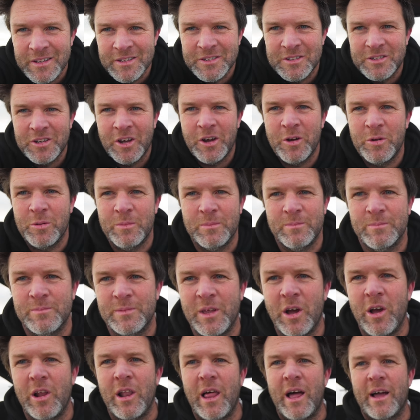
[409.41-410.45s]
So
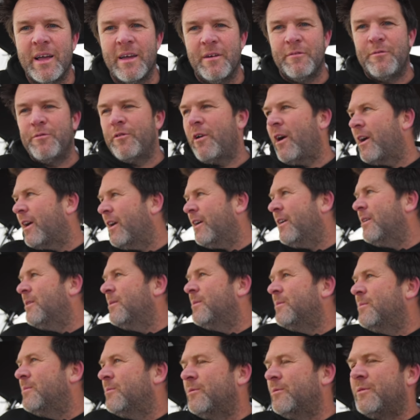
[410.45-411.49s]
no luck at Franger.
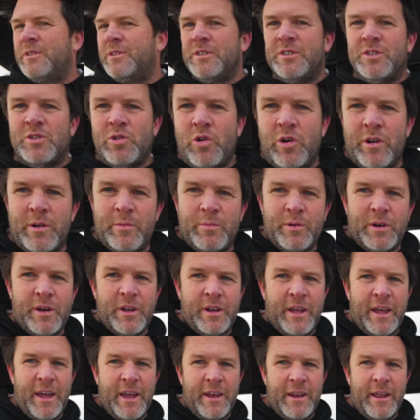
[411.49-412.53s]
We've decided we're
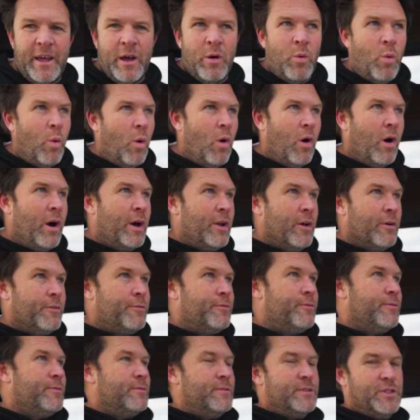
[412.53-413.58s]
gonna head out wide off
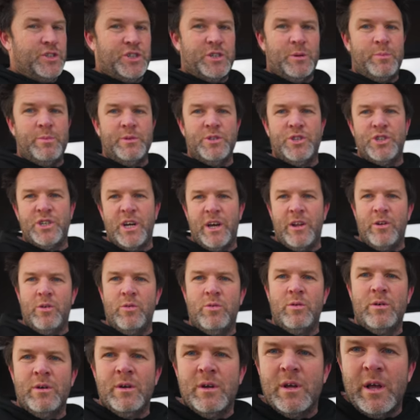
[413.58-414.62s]
the shipping channel
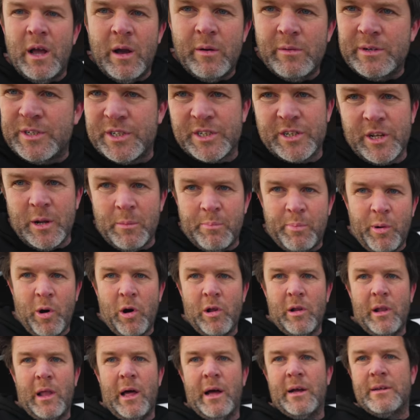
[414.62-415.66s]
and we're just gonna
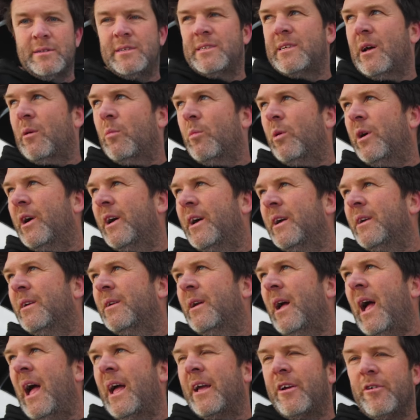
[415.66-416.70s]
pot luck somewhere,
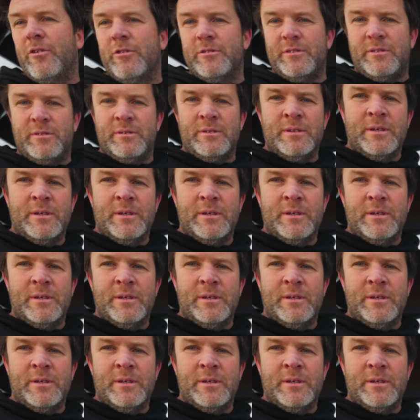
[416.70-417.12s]
anchor on